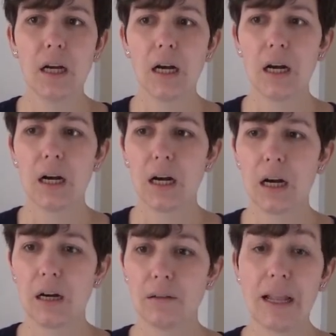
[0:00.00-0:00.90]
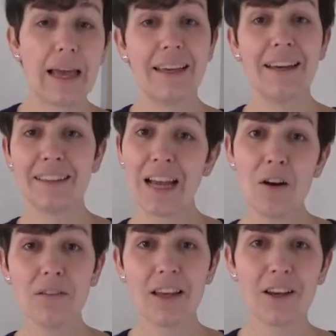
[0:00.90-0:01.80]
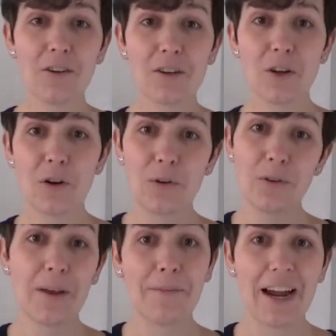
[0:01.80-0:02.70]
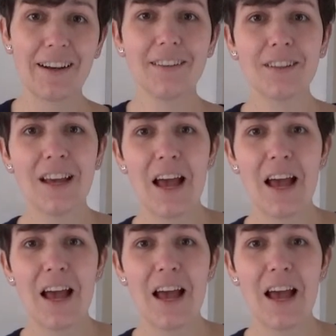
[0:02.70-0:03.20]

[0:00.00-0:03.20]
like now the coronavirus,